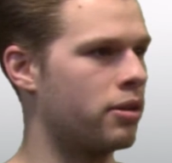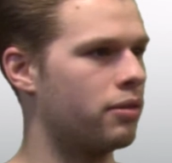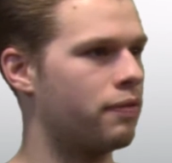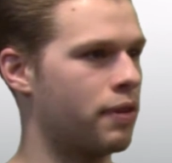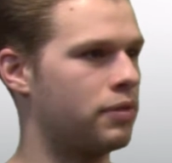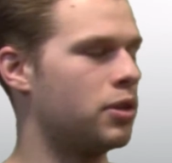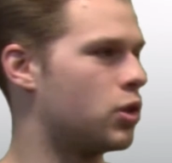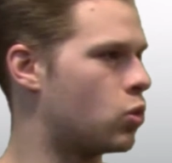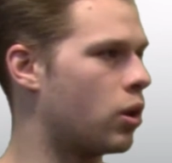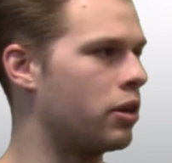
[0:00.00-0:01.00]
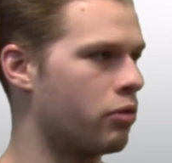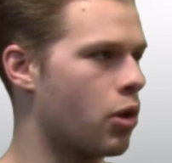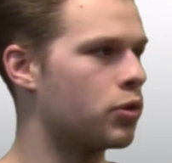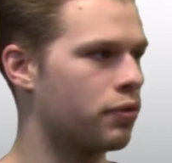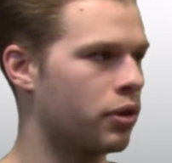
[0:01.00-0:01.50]
probably 15 to
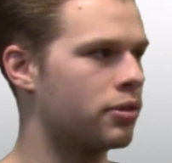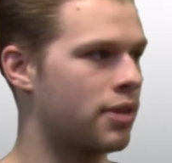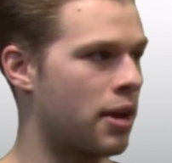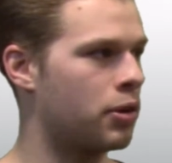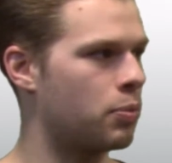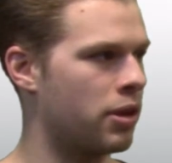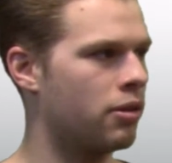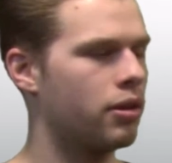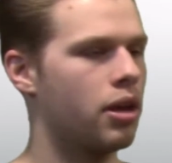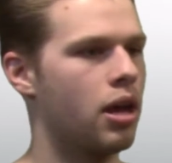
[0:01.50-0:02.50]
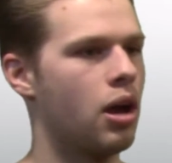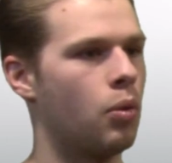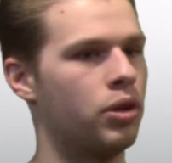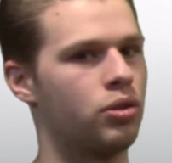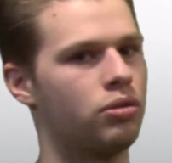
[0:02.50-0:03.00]
20 euros for a standard meal,
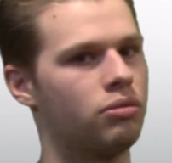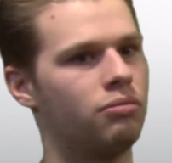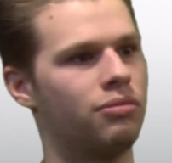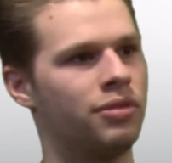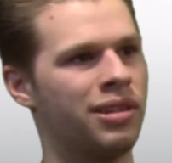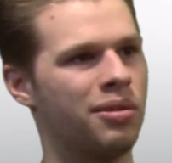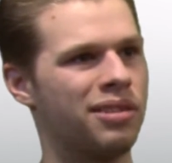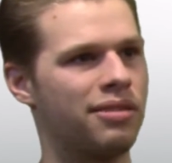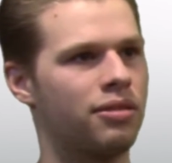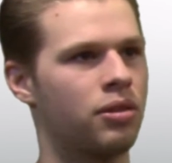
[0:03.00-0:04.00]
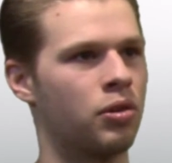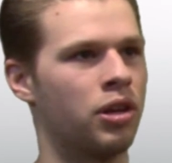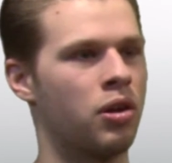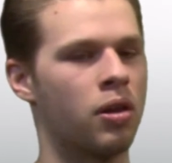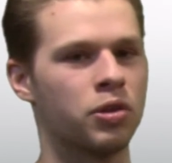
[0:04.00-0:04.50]
mm-hmm. which, you know, at
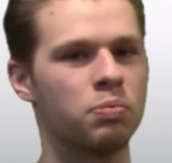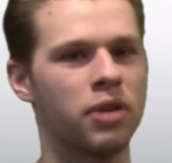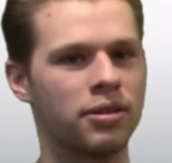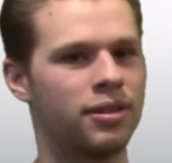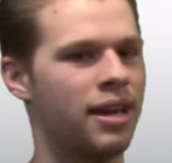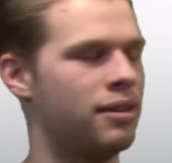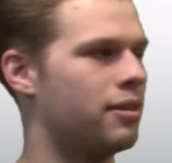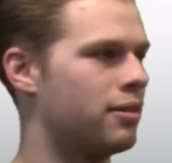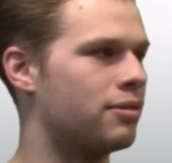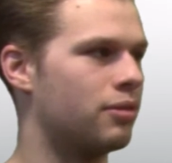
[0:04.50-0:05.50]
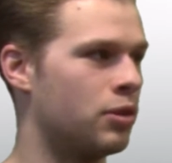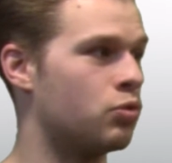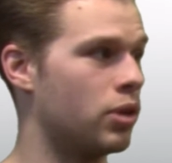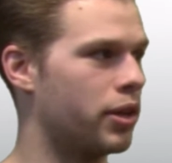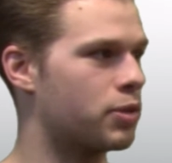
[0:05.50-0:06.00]
$30 plus Canadian
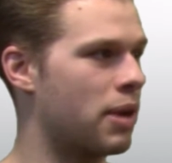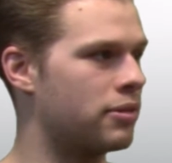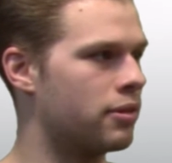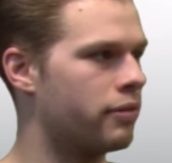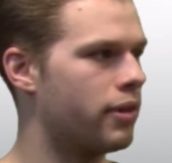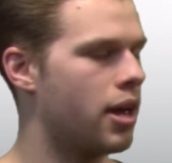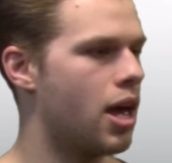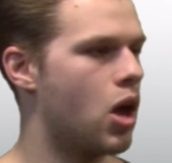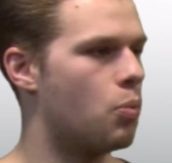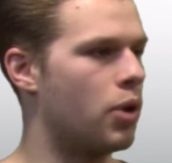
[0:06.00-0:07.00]
is really expensive.